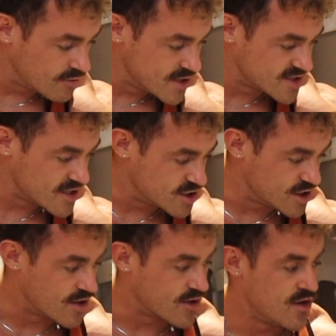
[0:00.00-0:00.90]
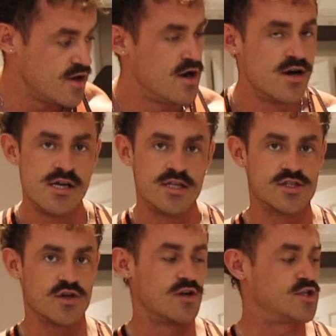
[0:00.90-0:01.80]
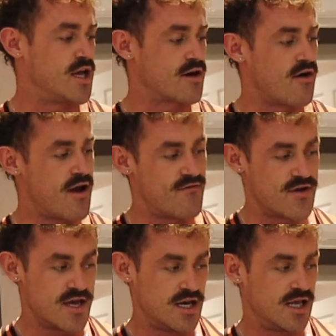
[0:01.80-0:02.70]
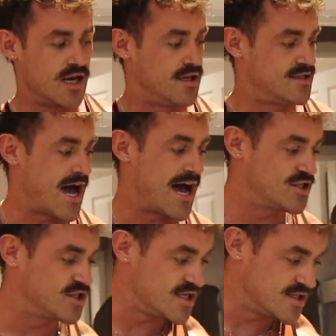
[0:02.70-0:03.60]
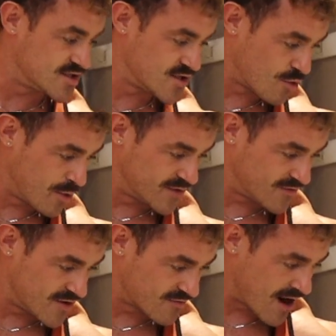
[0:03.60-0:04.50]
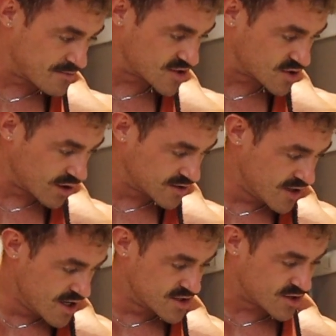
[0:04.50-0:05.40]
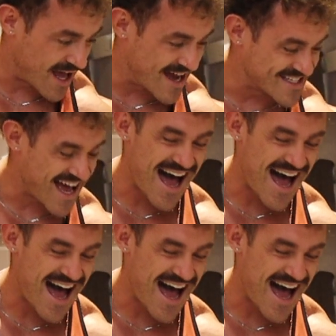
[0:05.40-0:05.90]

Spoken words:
Riz engineered salt shaker. Every little dash is 0.5 grams of salt, so that is